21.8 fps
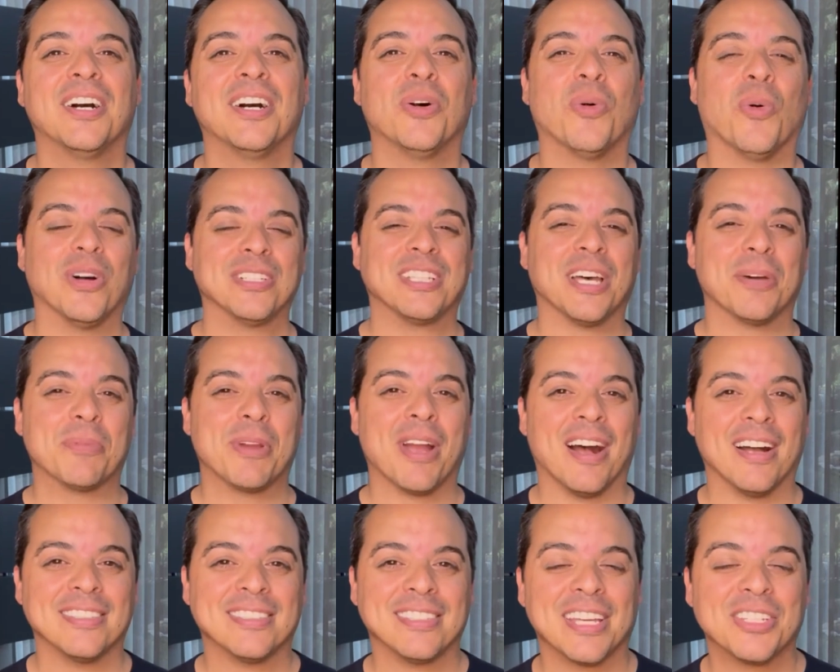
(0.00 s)
What's up,
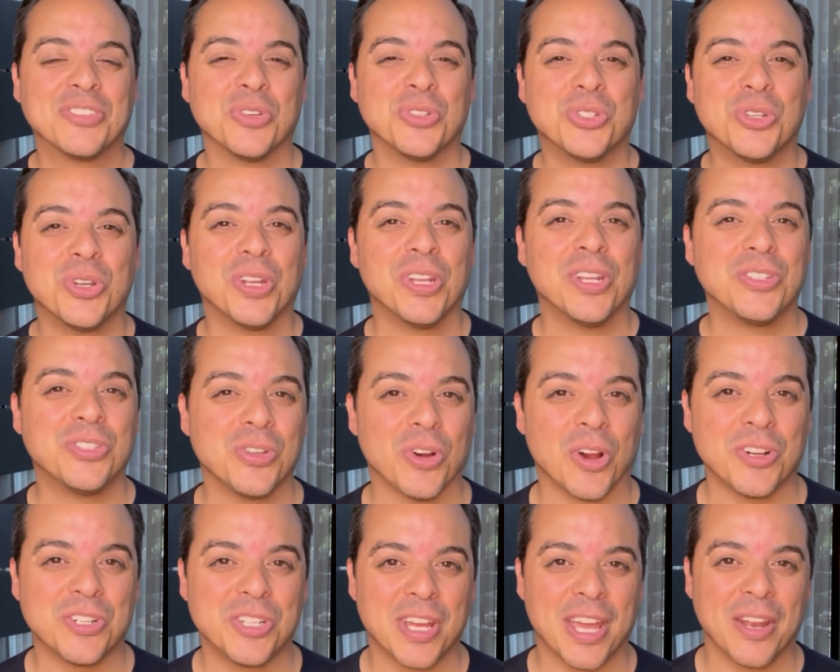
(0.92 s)
guys? Thanks for tuning into
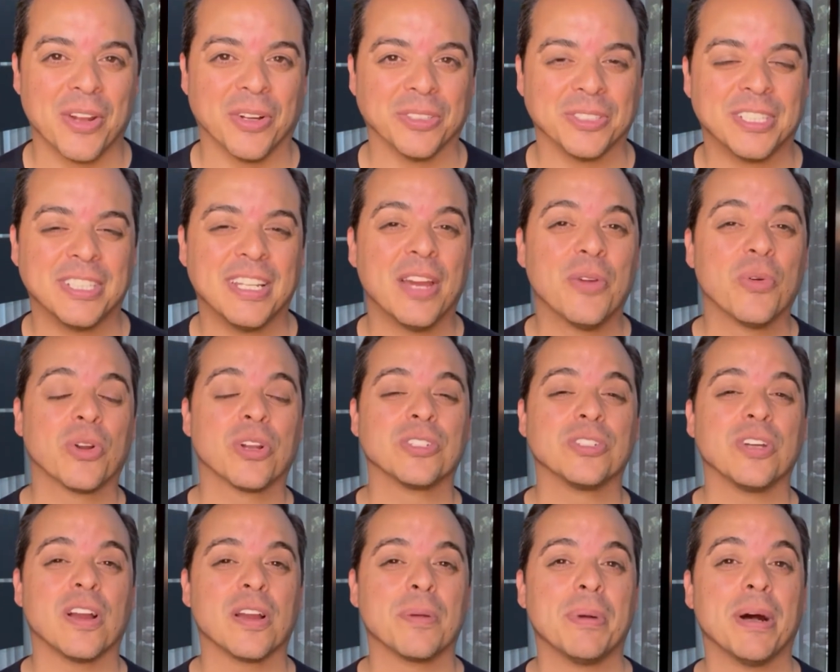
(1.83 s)
our channel. Today we're going to
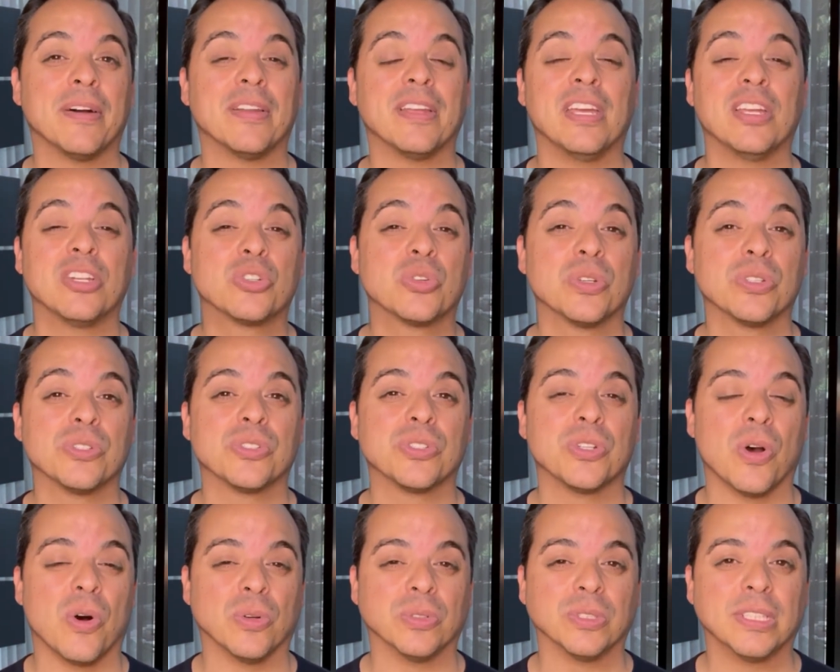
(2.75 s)
talk about
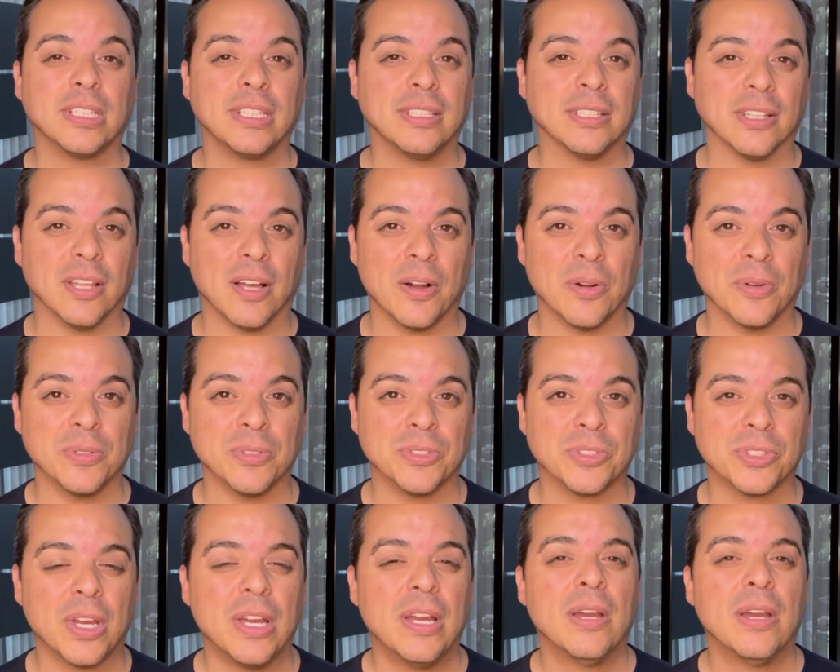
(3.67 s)
interest-only loans.